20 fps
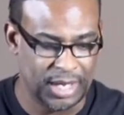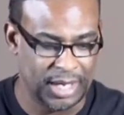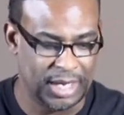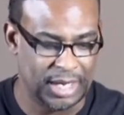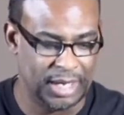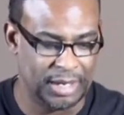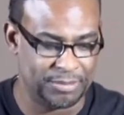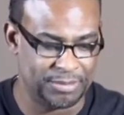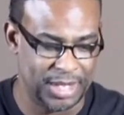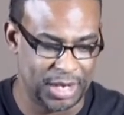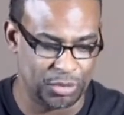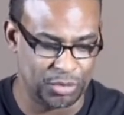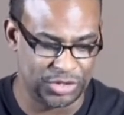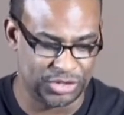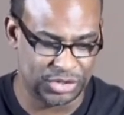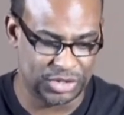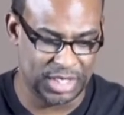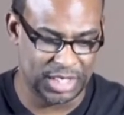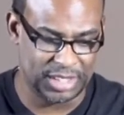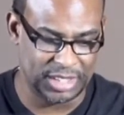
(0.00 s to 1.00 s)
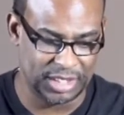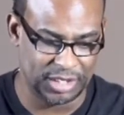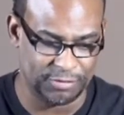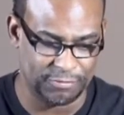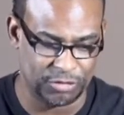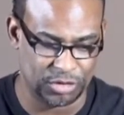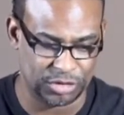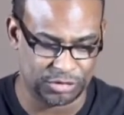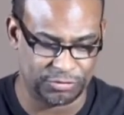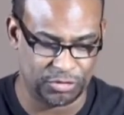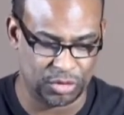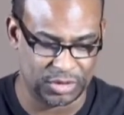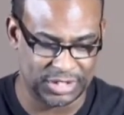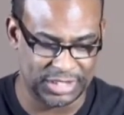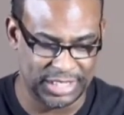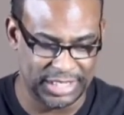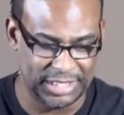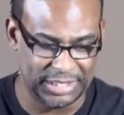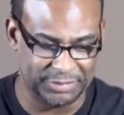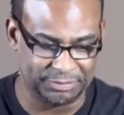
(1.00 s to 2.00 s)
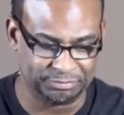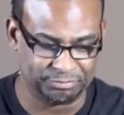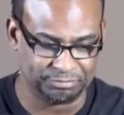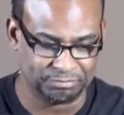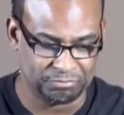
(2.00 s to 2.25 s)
that we're studying in verse 14.